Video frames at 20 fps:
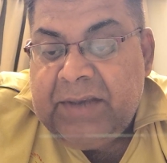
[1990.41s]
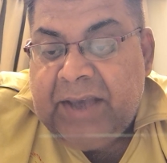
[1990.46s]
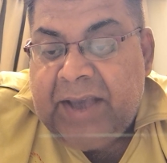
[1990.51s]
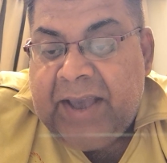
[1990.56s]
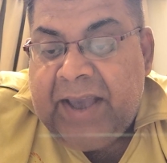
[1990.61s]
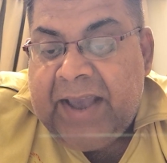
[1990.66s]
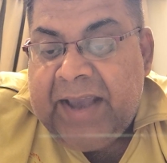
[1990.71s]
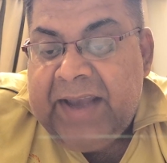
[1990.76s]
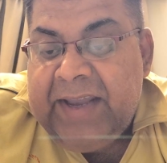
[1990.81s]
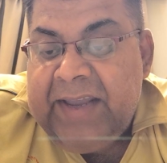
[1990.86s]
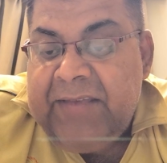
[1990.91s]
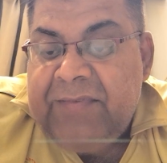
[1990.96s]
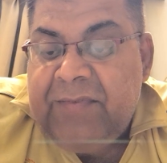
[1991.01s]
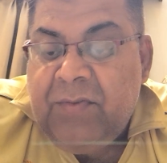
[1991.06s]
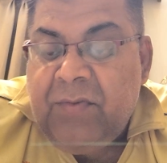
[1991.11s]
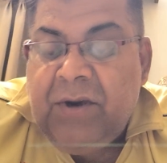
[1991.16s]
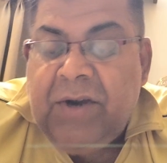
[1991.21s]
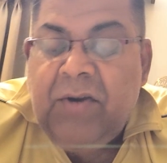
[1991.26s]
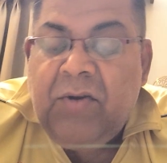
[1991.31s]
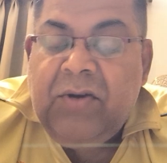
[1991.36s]
And if
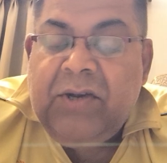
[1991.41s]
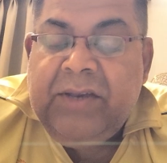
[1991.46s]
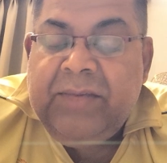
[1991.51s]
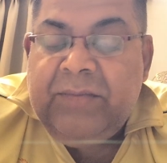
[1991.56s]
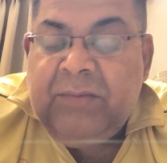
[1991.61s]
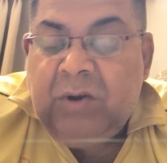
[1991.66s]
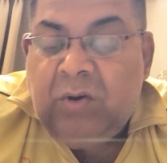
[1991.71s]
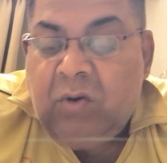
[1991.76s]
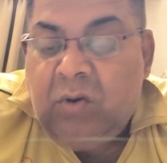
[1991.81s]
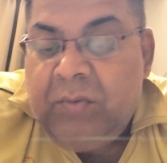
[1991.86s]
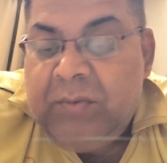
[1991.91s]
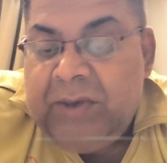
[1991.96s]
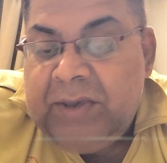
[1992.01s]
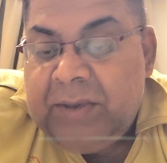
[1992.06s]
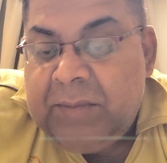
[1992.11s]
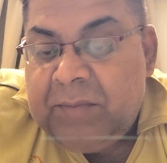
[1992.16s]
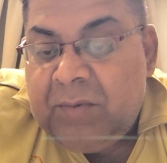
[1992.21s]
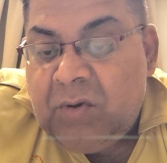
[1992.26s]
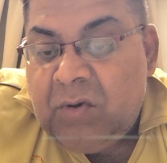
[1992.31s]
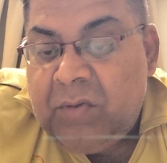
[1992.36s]
you want to give the
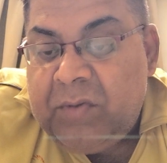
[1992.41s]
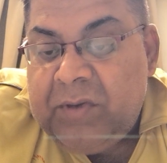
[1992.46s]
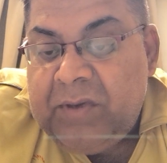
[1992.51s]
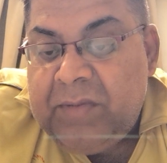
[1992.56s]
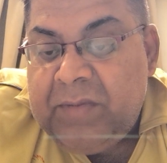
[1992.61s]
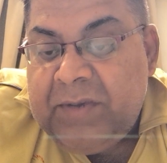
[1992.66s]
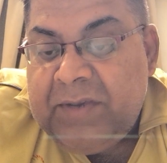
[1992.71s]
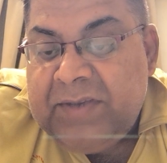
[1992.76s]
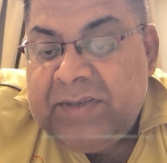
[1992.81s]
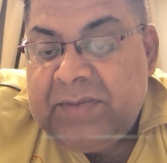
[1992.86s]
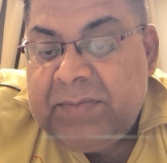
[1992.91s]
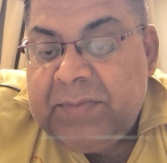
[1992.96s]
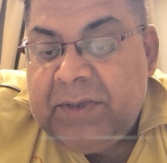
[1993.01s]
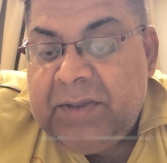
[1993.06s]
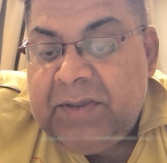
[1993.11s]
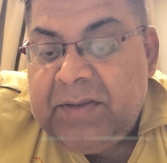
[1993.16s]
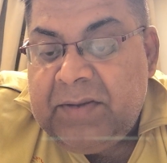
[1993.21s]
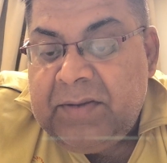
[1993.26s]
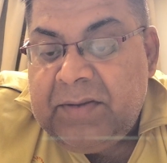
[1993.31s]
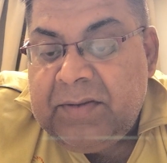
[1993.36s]
OBM is
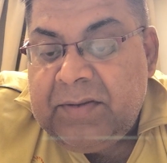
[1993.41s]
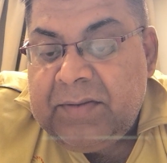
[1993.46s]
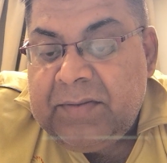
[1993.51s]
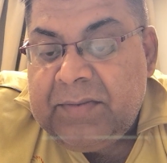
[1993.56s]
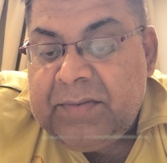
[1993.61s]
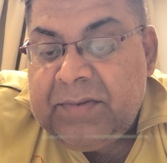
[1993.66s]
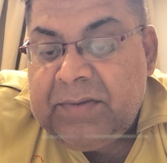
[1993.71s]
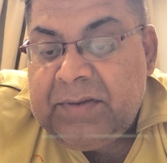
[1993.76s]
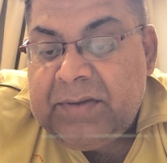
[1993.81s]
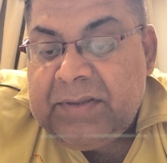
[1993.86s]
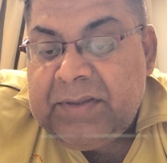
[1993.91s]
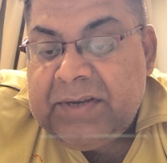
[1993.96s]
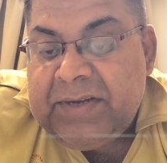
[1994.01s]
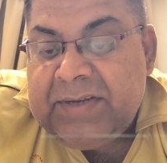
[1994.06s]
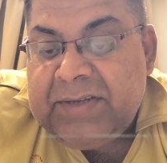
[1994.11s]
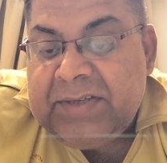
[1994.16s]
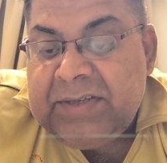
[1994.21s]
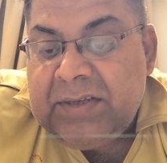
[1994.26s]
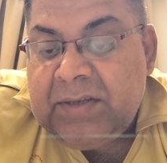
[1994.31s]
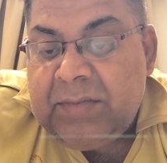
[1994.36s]
that
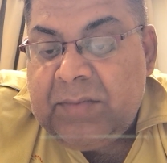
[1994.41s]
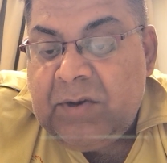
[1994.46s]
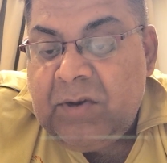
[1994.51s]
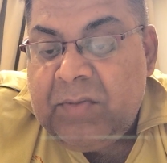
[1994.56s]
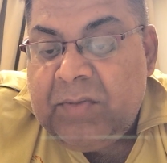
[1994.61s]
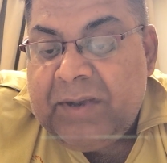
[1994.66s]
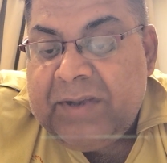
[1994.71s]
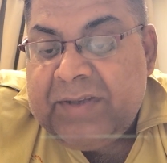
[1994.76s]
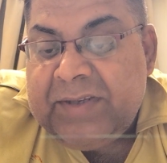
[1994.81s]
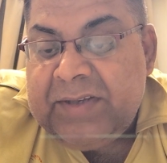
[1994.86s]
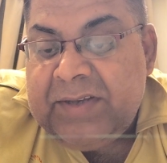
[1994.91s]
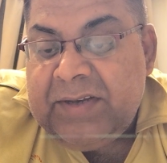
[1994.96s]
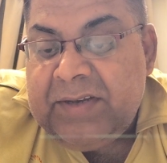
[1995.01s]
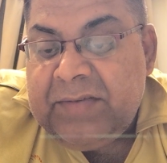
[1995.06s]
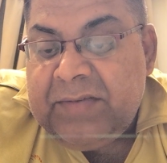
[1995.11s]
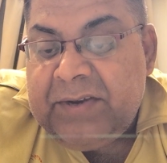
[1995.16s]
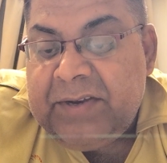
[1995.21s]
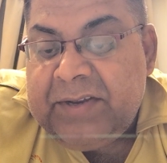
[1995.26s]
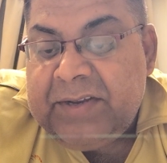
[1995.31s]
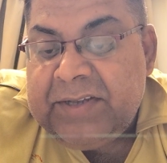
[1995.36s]
is bleomycin,
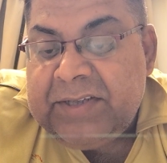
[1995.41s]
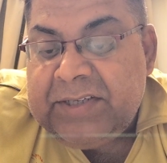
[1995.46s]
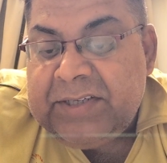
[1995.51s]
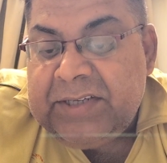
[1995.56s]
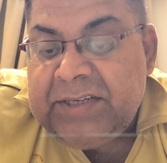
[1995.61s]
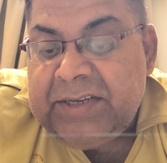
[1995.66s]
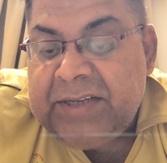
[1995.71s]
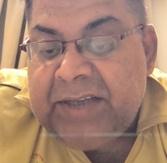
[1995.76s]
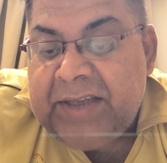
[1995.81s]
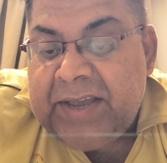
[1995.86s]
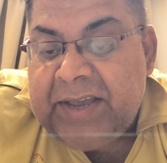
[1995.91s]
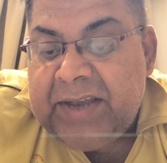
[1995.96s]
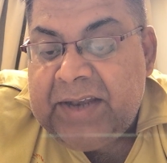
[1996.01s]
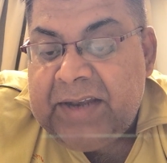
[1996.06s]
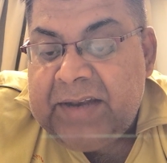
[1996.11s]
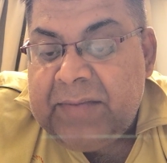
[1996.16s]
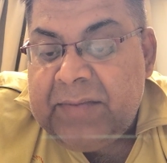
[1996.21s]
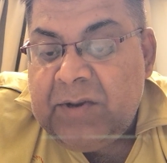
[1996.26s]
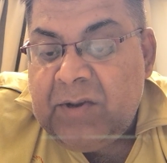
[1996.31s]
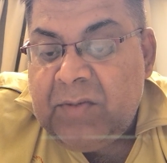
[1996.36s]
vincristine
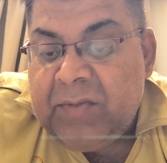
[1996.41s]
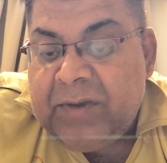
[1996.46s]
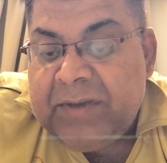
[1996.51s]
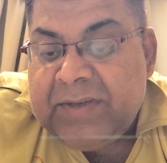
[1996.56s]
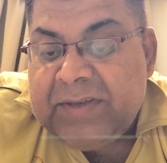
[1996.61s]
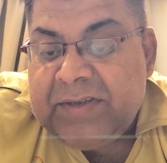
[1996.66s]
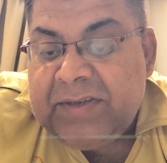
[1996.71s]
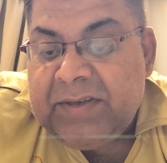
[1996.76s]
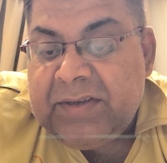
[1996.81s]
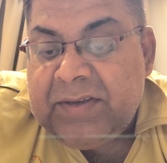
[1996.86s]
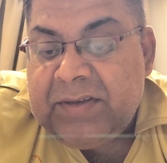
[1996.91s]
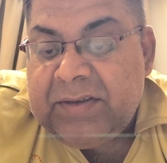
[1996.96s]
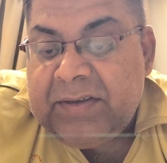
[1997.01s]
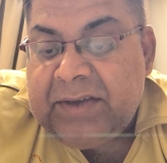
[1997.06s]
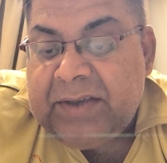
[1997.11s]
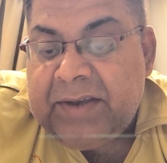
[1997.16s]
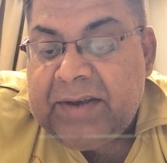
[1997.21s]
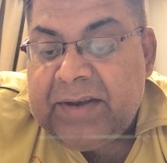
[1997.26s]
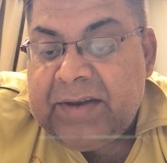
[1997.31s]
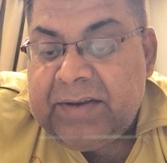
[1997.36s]
and
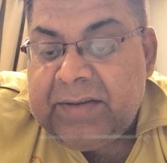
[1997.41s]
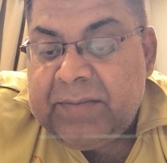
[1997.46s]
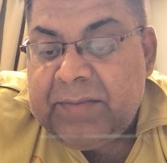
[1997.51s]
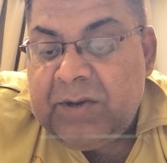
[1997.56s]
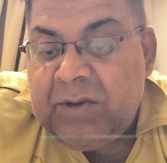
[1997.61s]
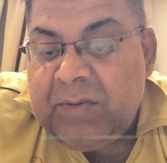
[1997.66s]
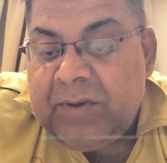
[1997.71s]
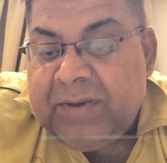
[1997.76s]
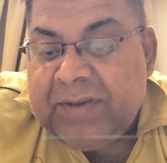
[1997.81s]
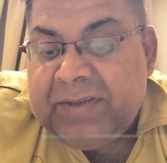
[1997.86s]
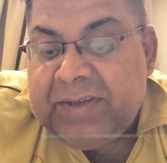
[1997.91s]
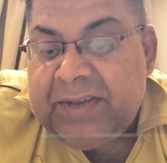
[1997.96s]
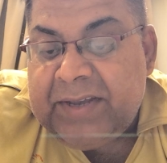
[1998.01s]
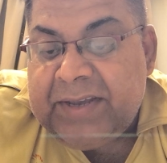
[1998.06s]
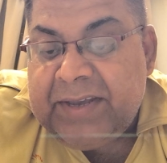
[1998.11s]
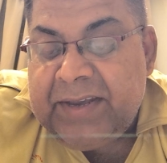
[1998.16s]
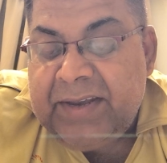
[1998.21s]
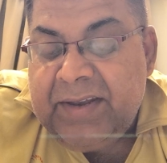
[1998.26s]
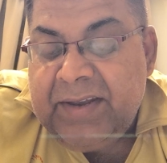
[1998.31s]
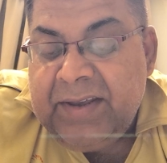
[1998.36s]
bleomycin
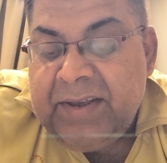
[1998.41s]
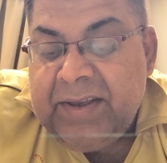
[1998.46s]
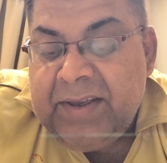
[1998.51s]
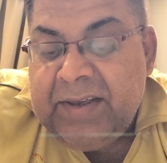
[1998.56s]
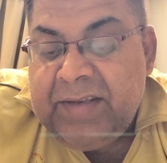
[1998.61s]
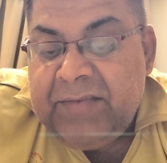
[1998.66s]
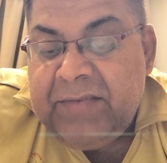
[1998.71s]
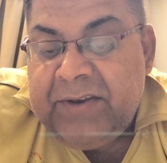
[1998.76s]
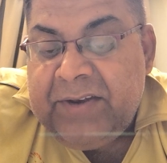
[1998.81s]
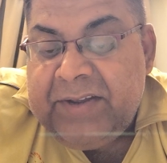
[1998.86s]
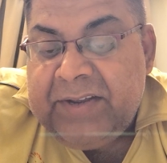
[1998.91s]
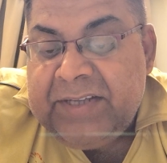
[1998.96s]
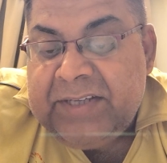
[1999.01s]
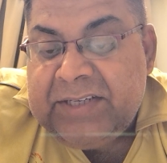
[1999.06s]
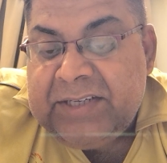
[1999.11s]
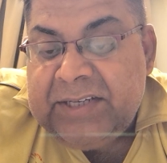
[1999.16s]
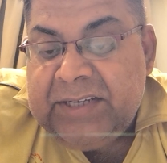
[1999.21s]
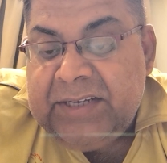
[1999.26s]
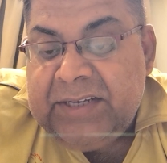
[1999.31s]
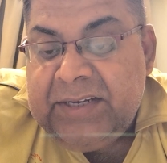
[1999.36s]
again.
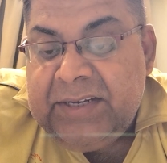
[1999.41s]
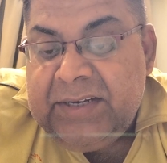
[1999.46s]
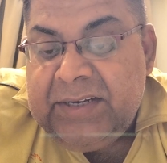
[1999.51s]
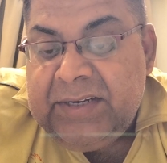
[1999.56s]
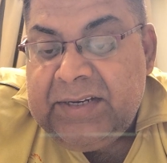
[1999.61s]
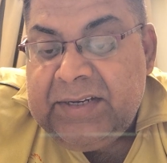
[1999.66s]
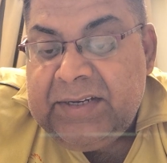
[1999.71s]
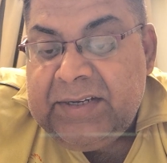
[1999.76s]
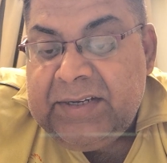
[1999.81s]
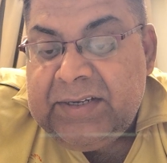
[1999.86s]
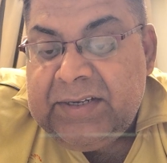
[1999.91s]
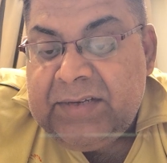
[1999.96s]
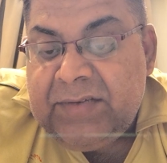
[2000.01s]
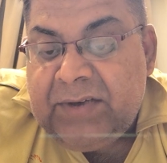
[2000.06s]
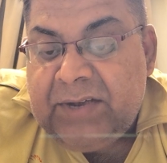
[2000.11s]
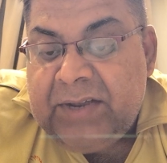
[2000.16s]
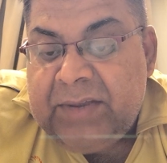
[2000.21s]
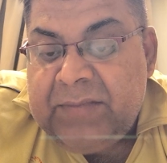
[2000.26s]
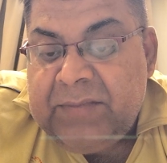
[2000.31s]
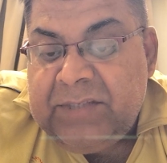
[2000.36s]
Vincristine
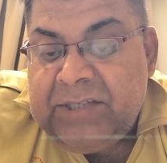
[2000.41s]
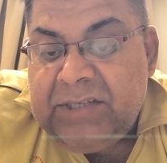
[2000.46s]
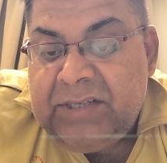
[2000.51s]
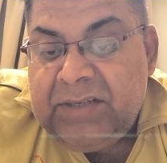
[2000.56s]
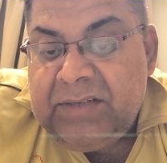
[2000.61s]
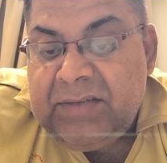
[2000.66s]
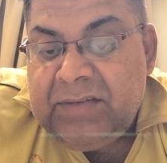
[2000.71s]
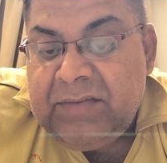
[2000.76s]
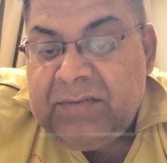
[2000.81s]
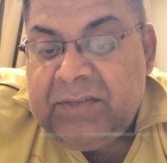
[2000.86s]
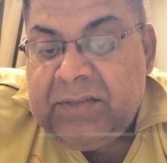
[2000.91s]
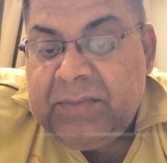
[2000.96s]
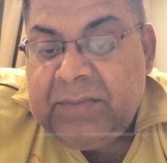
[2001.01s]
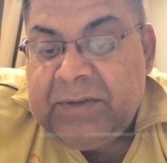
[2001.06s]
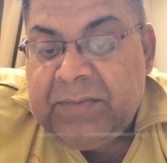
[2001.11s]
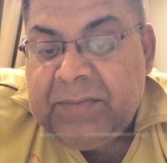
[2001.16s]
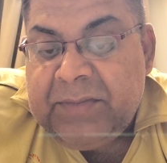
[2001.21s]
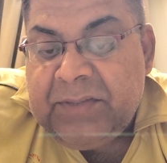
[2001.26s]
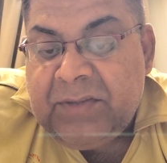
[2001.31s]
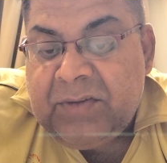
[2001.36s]
1 mg with
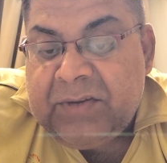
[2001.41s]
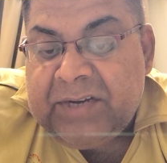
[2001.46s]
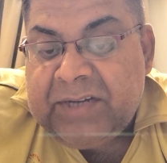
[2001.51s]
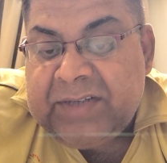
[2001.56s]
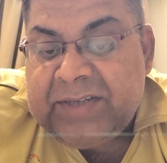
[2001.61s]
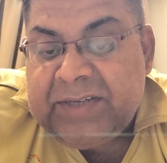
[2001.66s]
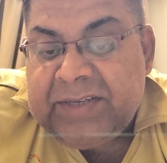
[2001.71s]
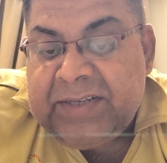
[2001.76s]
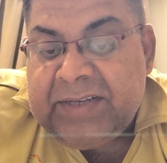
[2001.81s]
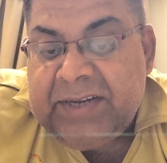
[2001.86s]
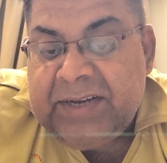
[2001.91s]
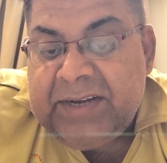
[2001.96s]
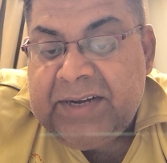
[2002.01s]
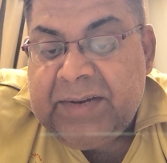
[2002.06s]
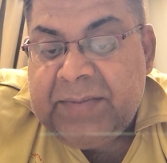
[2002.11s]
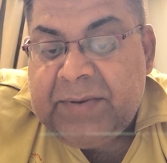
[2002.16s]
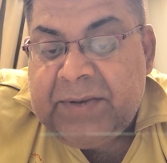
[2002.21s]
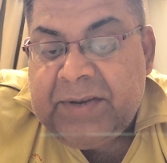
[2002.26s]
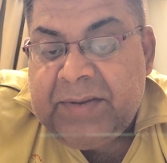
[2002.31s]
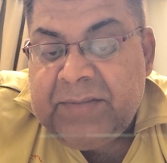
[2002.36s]
methotrexate
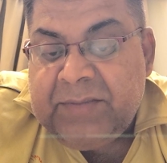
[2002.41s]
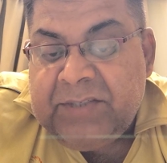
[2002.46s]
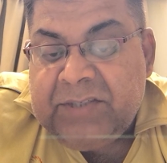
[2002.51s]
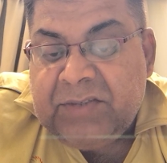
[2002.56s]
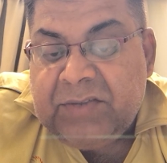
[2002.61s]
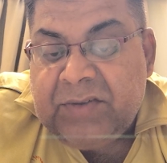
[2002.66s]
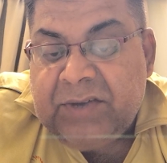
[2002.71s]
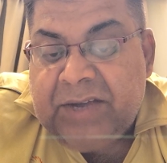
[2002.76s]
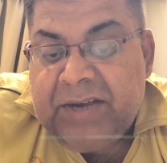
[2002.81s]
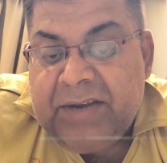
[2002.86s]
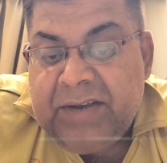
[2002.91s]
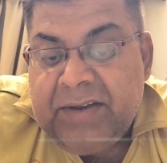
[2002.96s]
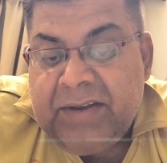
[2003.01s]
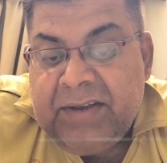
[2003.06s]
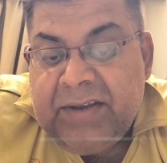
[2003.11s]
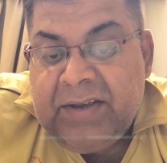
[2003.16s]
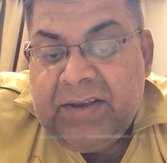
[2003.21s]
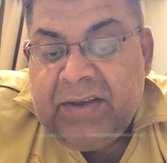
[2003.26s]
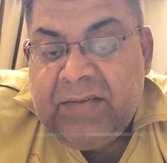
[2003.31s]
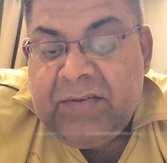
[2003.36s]
300 per mg square
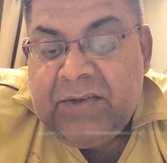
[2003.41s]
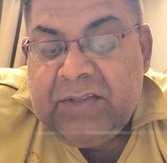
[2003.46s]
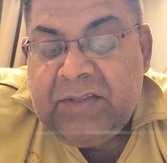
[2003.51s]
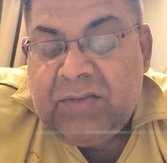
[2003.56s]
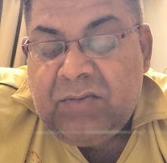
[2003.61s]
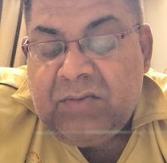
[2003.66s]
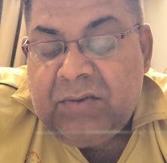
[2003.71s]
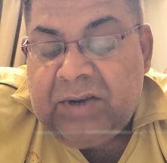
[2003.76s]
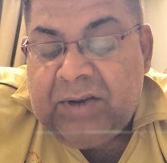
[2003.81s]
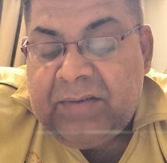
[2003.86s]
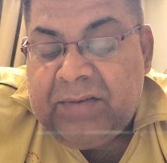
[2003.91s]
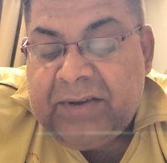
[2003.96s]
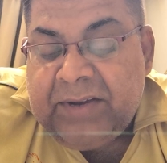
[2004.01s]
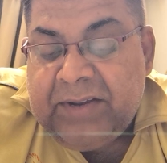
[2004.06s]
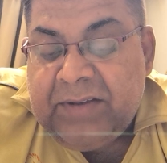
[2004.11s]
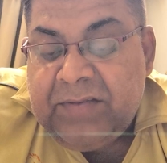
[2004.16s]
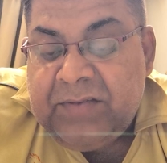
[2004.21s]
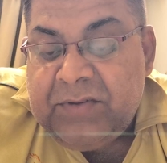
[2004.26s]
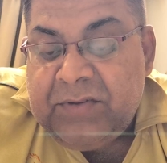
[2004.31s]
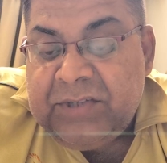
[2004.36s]
with 12-hour
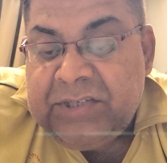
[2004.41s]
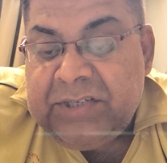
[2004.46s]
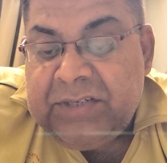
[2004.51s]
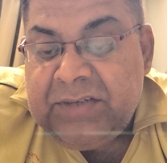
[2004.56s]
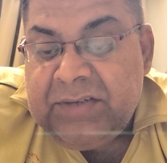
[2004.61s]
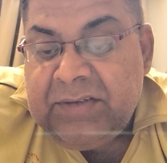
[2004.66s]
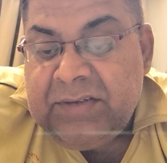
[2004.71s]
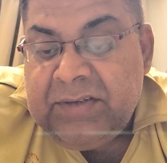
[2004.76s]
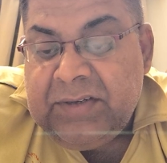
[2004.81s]
infusion.